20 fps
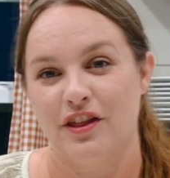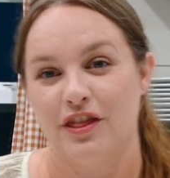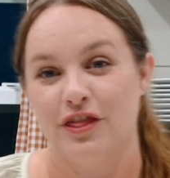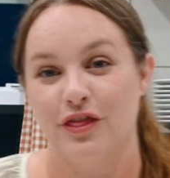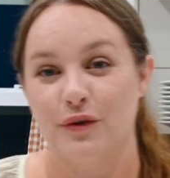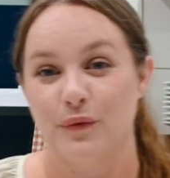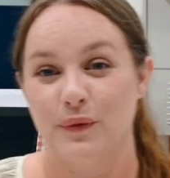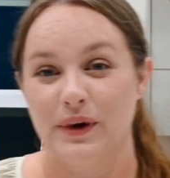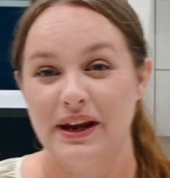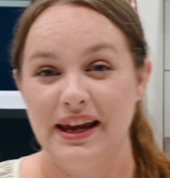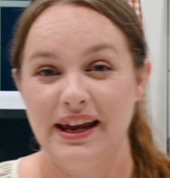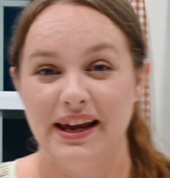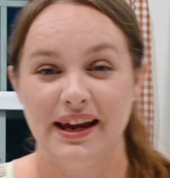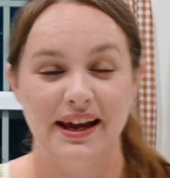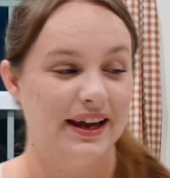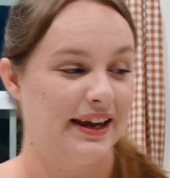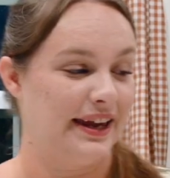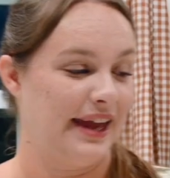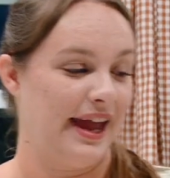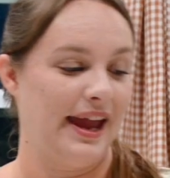
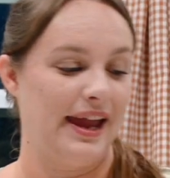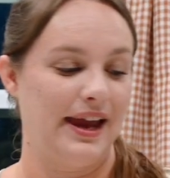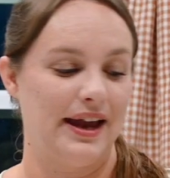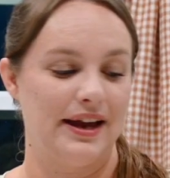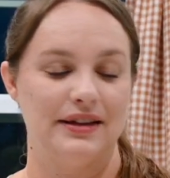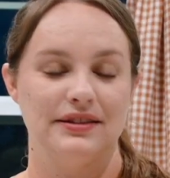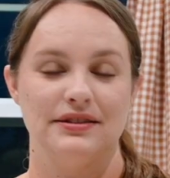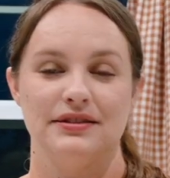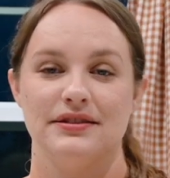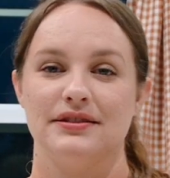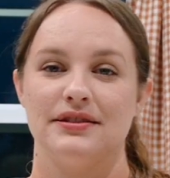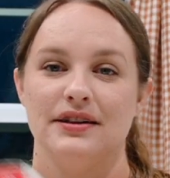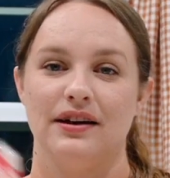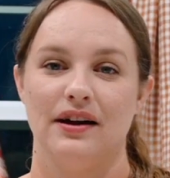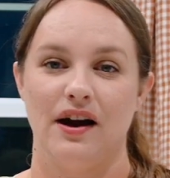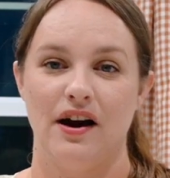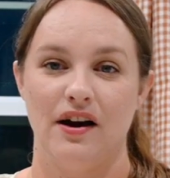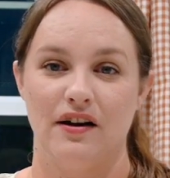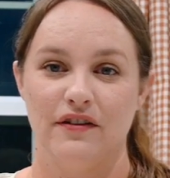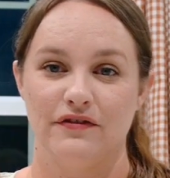3 cans
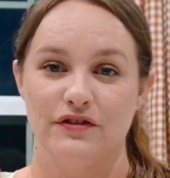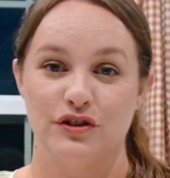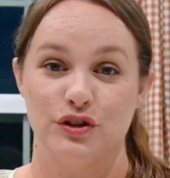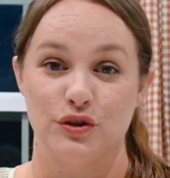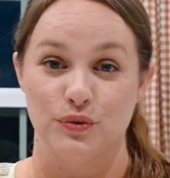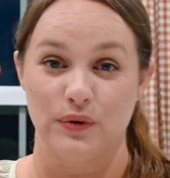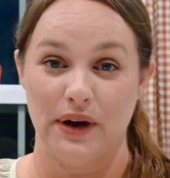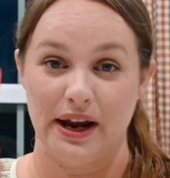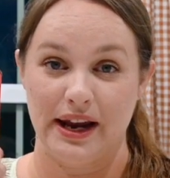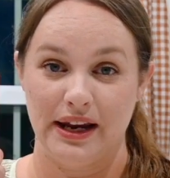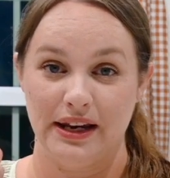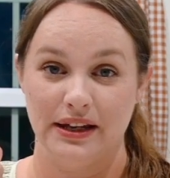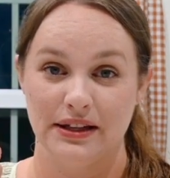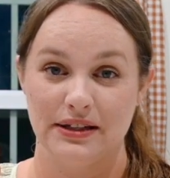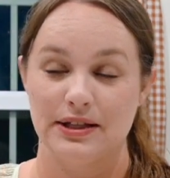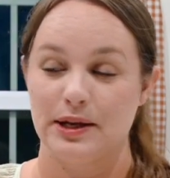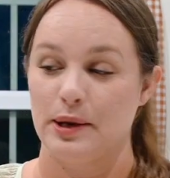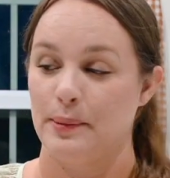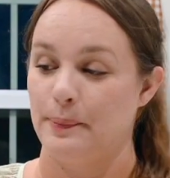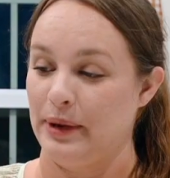of
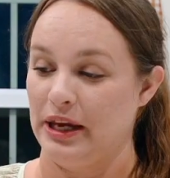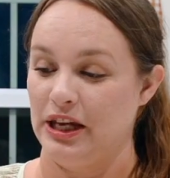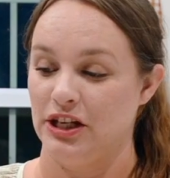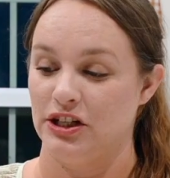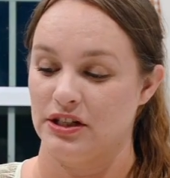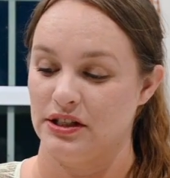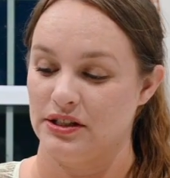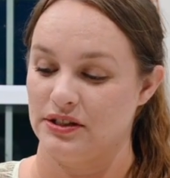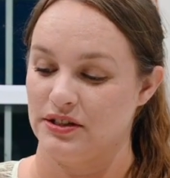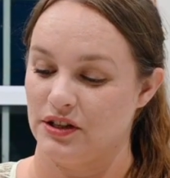drained peaches.